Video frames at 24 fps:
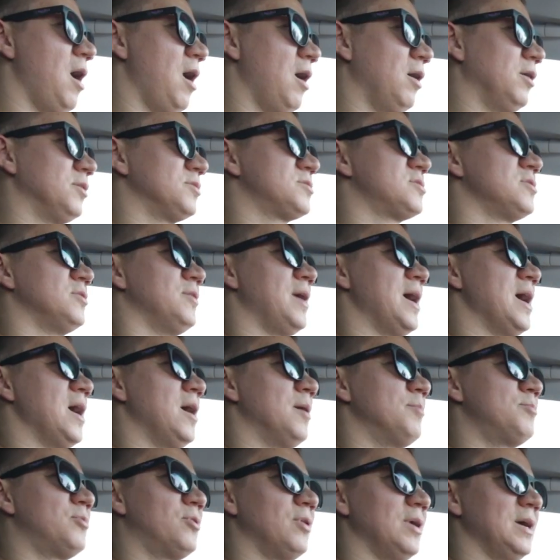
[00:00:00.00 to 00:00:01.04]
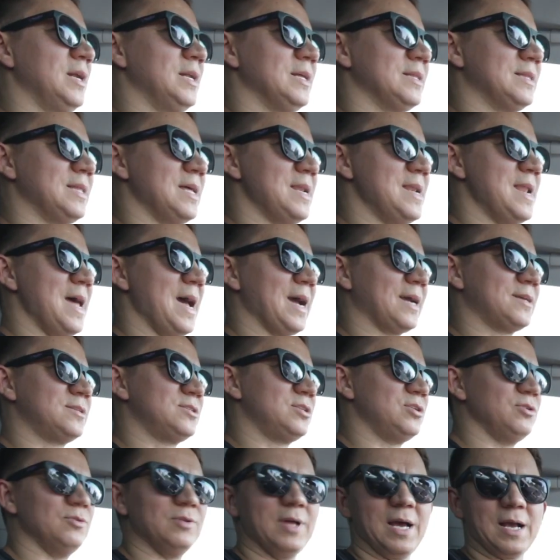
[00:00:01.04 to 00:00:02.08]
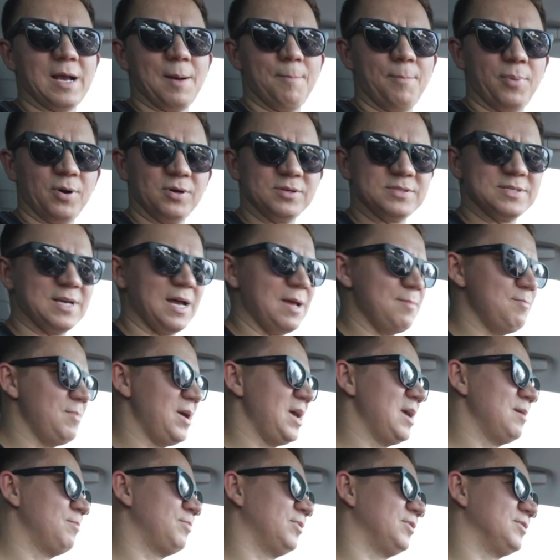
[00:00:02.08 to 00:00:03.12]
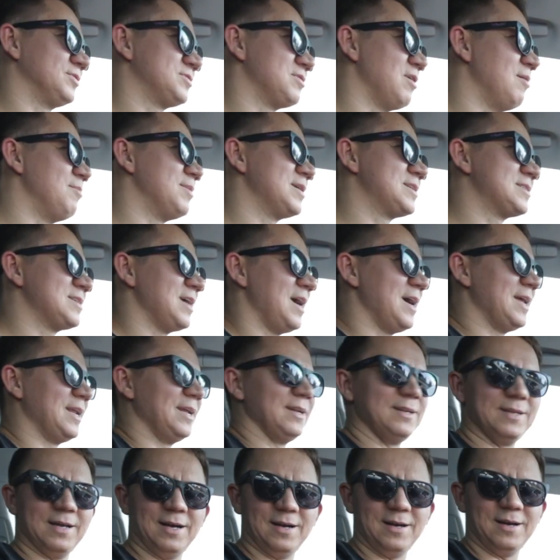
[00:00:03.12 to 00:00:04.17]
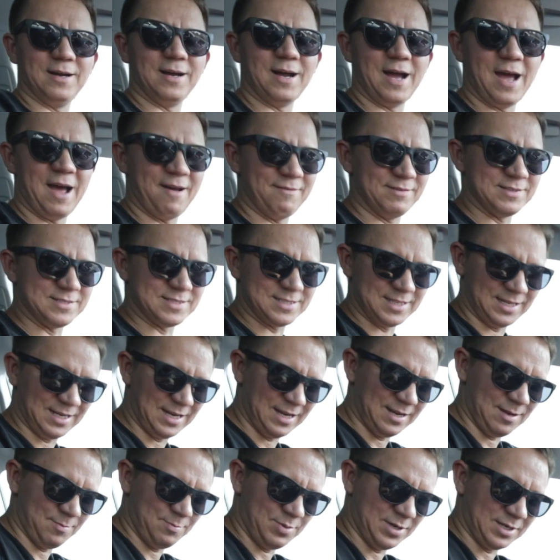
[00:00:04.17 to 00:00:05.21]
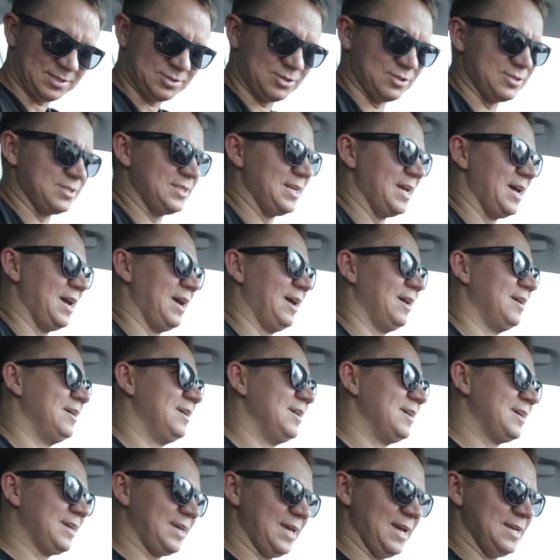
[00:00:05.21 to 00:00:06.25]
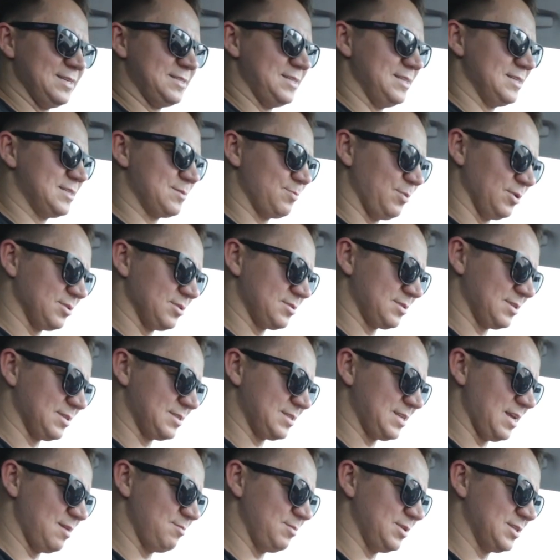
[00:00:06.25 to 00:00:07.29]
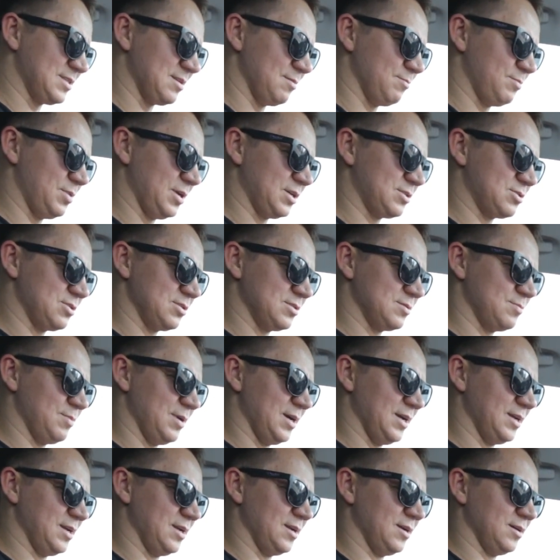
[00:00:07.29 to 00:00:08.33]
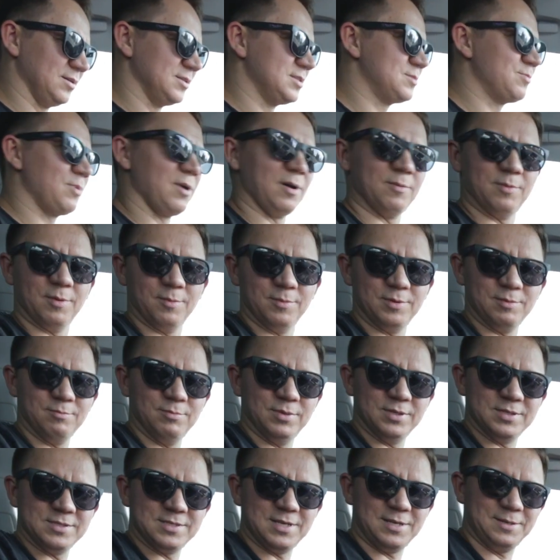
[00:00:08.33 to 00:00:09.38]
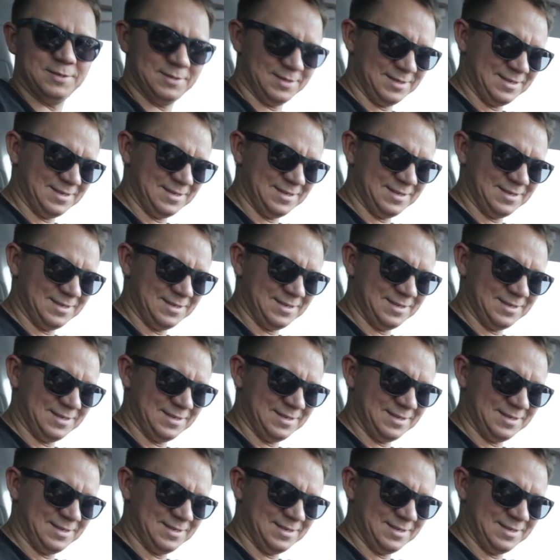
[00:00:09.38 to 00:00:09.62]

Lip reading: Also, I upgraded the neck to like a bird's eye maple, so I'm excited. I haven't seen any pictures yet. Casey's supposed to send me some pictures, but you know, he's probably busy.